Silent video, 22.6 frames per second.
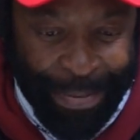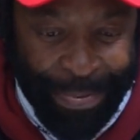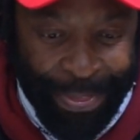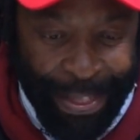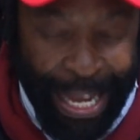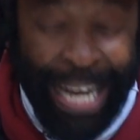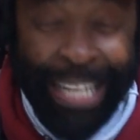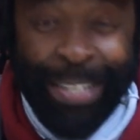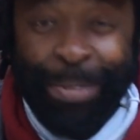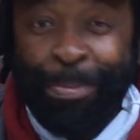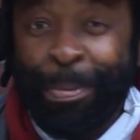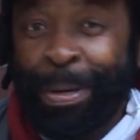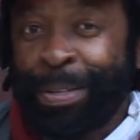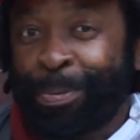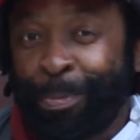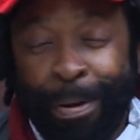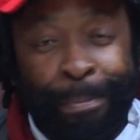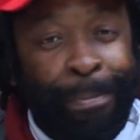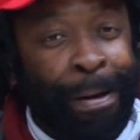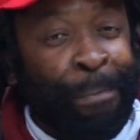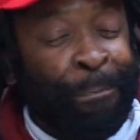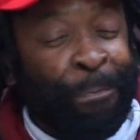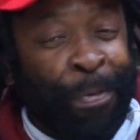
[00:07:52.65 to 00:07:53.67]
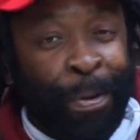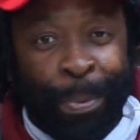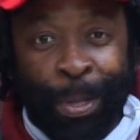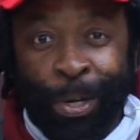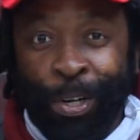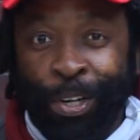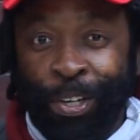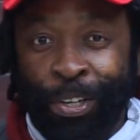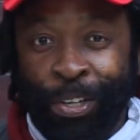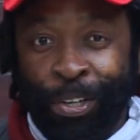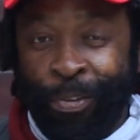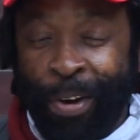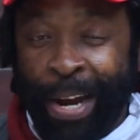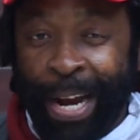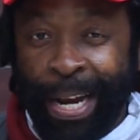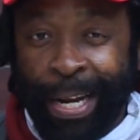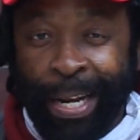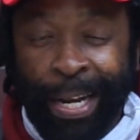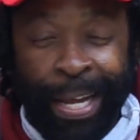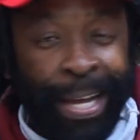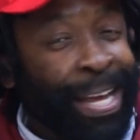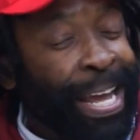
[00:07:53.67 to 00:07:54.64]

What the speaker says: Guys, you must remember I'm from the hood, right?